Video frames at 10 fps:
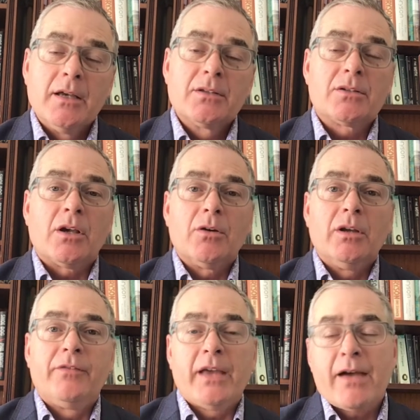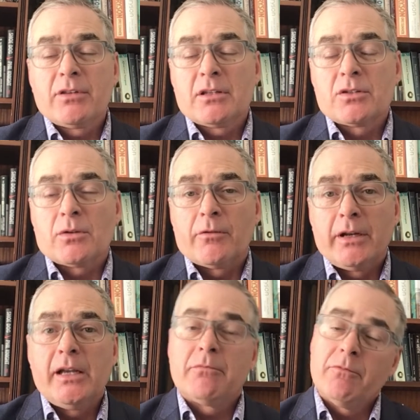So if you haven't done so
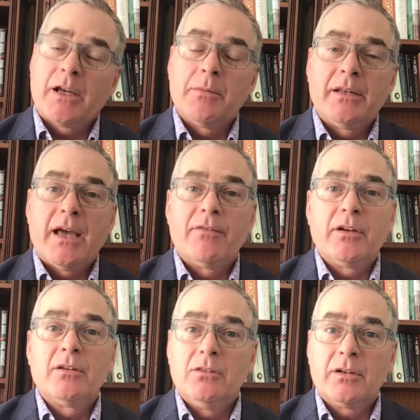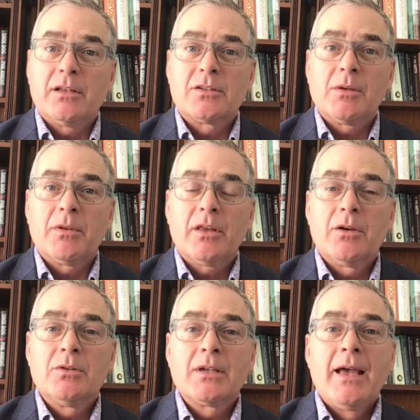already, I'd recommend having a look at some of
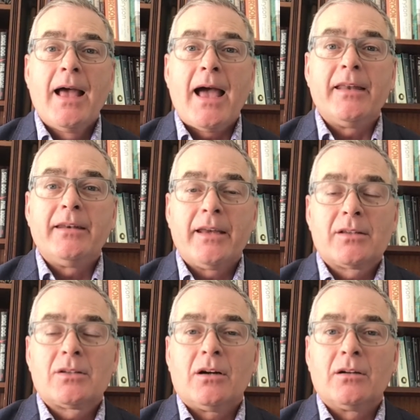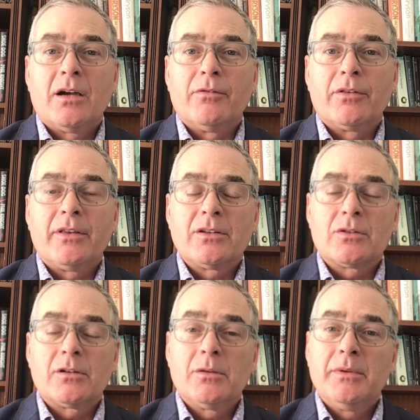those. And next, I'll cover things
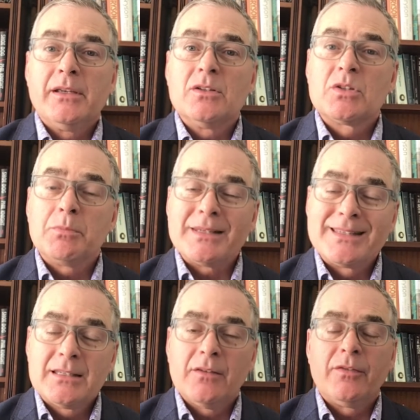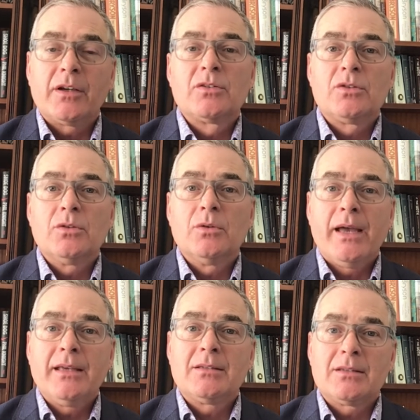that are going to be specific to
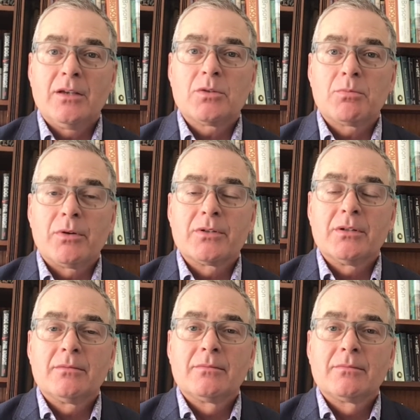a salesperson.